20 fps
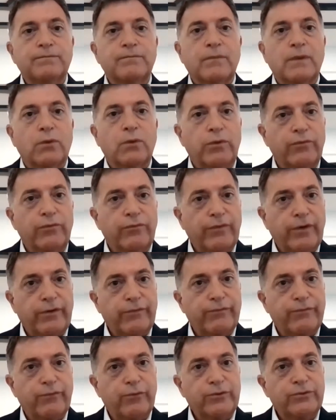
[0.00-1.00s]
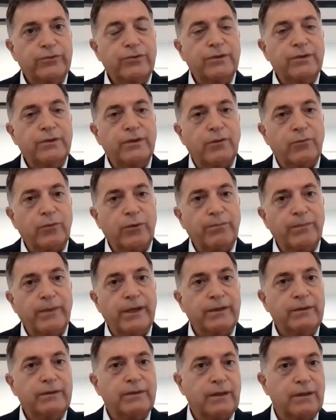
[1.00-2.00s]
We were very fortunate that we
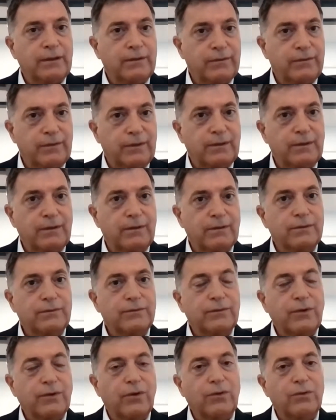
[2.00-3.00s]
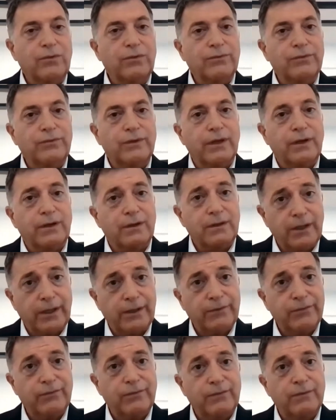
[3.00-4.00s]
met and exceeded those goals in
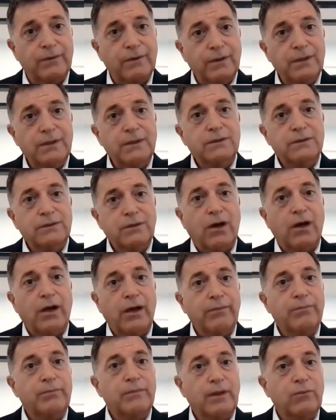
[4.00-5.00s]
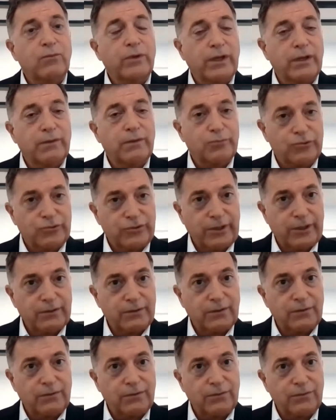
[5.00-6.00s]
less time than we had
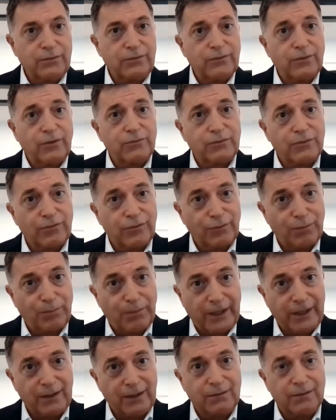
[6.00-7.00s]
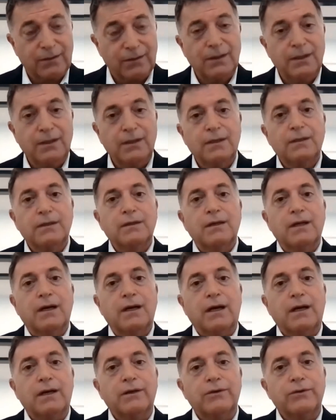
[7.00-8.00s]
projected to do so, despite
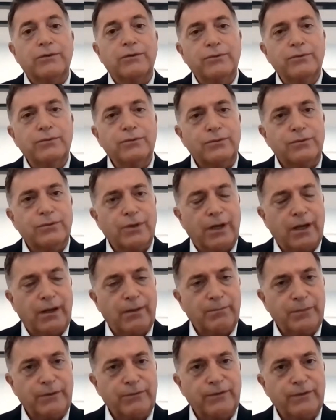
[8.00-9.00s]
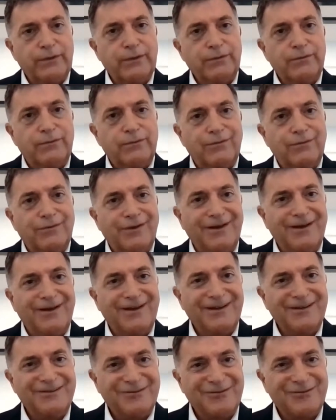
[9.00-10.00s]
huge ambivalence,
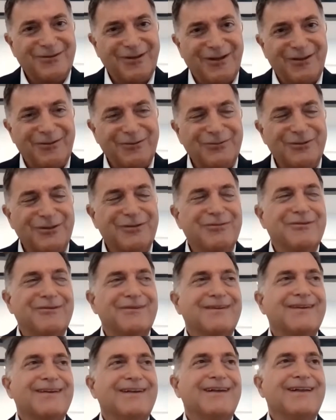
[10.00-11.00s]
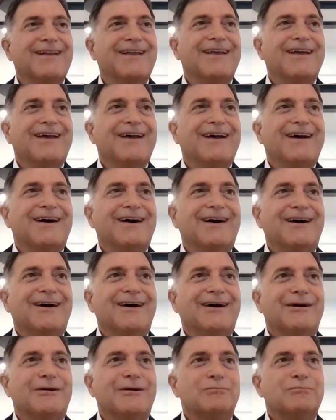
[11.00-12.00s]
to say the least.
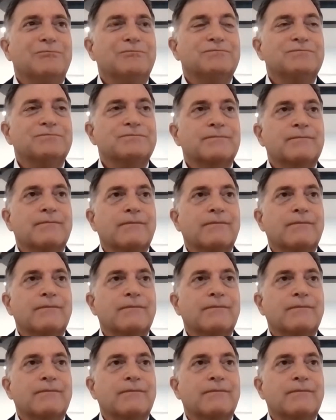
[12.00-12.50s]
And